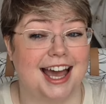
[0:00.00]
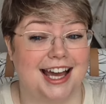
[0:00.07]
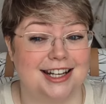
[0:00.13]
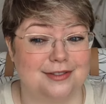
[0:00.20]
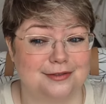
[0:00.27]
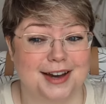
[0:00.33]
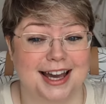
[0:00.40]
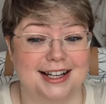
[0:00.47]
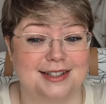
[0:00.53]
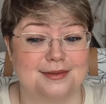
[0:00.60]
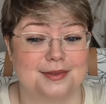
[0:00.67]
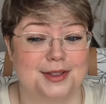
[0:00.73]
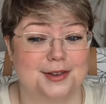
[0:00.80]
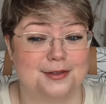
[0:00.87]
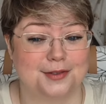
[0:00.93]
And in fact,
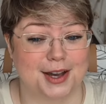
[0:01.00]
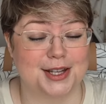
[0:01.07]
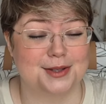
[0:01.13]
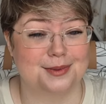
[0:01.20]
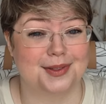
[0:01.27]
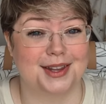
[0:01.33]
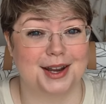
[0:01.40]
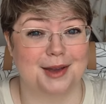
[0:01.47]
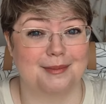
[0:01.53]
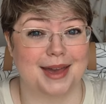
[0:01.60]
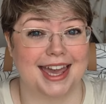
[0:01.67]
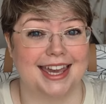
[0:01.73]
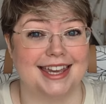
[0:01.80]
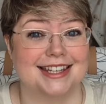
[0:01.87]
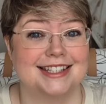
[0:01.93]
the first one that I
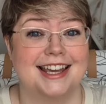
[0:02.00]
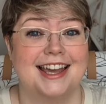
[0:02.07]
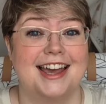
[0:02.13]
made,